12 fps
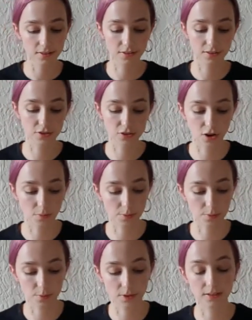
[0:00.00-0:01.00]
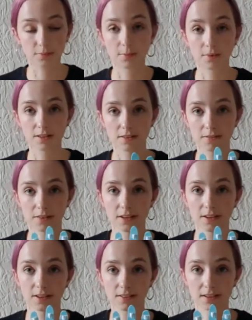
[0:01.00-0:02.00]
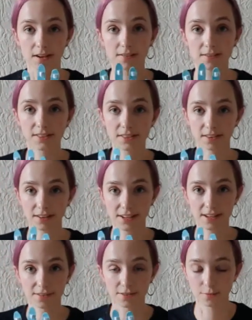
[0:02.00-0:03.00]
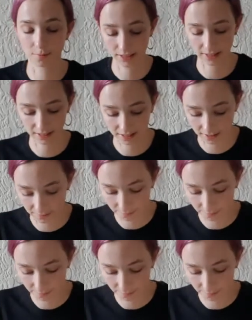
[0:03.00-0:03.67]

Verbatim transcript: the top of one, one of the fingers. I'm going to start here on the pinky.